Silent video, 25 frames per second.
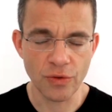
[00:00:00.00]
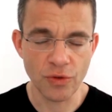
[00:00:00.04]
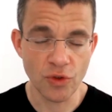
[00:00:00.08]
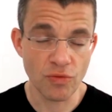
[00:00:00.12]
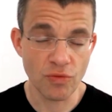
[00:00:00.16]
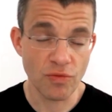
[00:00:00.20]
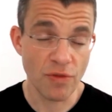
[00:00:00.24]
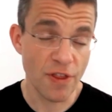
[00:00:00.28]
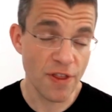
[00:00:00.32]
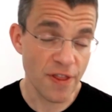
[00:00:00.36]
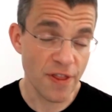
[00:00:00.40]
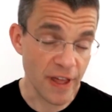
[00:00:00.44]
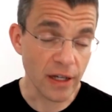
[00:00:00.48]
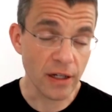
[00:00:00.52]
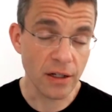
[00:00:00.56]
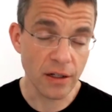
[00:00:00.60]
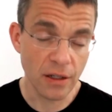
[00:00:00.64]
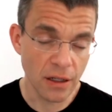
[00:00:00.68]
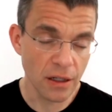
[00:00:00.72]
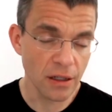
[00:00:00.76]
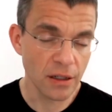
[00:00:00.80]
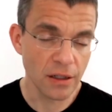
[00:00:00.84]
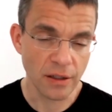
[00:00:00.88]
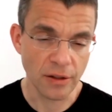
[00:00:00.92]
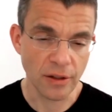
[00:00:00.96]
think,
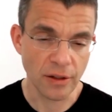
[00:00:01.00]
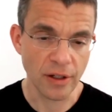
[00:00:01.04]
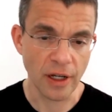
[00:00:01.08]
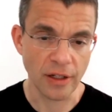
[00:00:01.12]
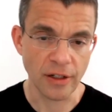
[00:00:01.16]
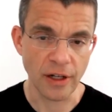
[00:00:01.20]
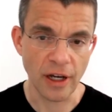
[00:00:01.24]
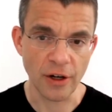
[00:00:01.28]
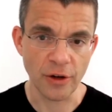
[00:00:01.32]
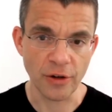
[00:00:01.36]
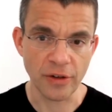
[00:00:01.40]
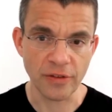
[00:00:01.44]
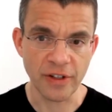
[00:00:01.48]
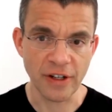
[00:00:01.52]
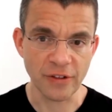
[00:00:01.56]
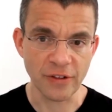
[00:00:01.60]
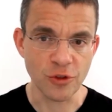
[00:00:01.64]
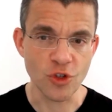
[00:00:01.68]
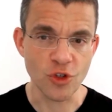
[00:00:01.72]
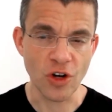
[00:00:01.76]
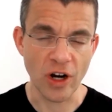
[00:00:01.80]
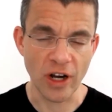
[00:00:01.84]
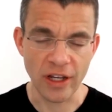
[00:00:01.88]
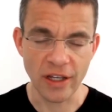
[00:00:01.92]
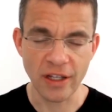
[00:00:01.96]
and I, I don't even have to
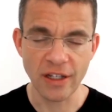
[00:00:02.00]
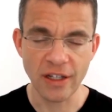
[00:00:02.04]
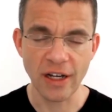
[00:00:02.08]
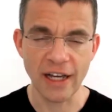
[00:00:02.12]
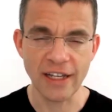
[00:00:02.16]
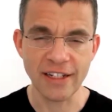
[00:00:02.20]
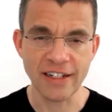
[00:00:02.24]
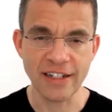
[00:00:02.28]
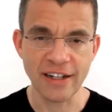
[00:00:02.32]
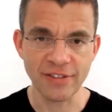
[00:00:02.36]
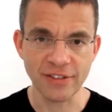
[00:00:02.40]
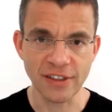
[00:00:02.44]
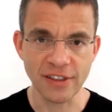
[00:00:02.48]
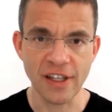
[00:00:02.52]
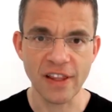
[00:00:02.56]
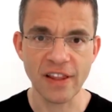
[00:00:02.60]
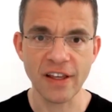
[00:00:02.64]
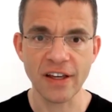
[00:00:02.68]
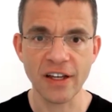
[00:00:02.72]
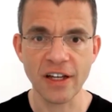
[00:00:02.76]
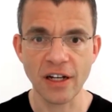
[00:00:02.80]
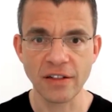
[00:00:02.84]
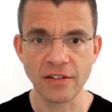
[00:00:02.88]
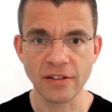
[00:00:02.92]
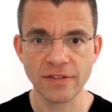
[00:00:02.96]
try. I definitely think
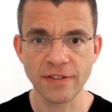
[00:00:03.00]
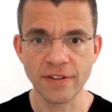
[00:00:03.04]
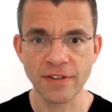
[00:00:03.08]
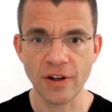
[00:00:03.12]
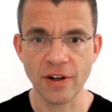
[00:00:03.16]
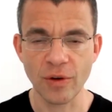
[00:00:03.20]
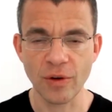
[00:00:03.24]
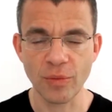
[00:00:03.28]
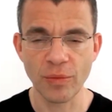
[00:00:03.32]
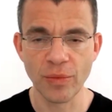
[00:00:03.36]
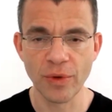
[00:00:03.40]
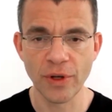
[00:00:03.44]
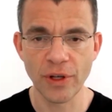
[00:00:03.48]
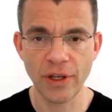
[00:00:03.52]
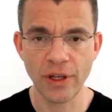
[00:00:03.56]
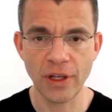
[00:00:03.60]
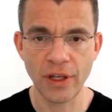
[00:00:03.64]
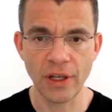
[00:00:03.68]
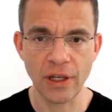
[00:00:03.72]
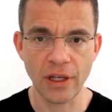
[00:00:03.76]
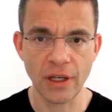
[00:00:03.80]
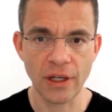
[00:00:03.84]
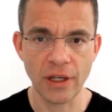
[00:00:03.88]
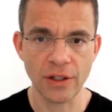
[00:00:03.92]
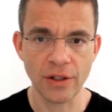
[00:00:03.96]
of Affirm
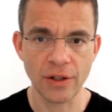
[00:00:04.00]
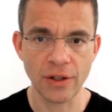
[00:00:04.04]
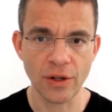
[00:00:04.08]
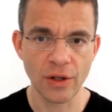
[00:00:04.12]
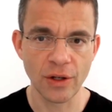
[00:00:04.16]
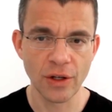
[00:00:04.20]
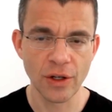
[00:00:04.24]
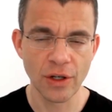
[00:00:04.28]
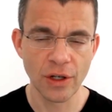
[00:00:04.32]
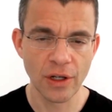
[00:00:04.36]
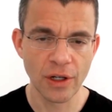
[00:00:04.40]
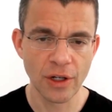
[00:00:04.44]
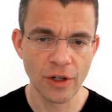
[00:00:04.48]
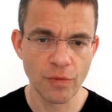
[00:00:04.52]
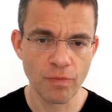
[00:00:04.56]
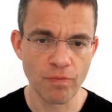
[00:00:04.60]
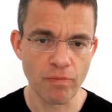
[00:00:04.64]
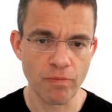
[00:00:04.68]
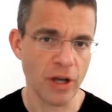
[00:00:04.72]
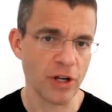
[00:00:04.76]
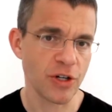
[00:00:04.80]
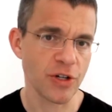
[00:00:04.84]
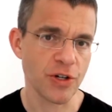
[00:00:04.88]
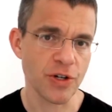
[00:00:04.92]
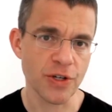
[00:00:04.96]
in
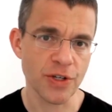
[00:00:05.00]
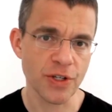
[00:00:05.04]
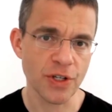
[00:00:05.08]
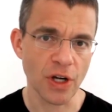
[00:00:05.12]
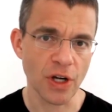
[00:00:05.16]
measures